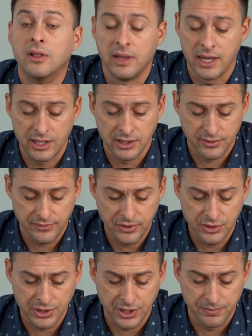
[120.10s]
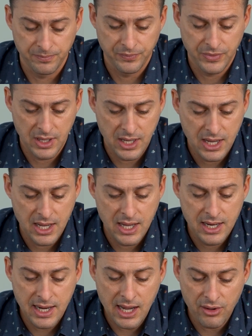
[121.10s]
latest version.
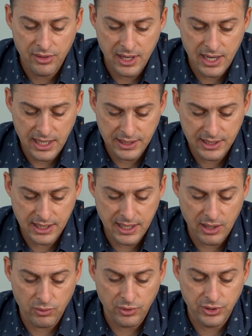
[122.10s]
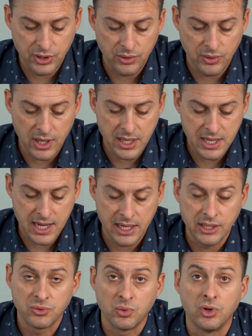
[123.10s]
Now, the next thing that we'll do
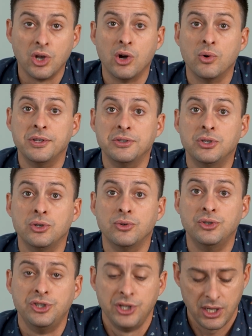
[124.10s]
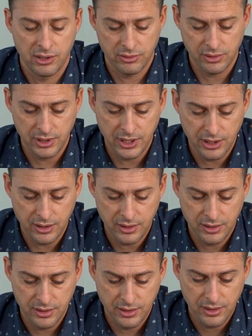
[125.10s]
again is we'll go into general here,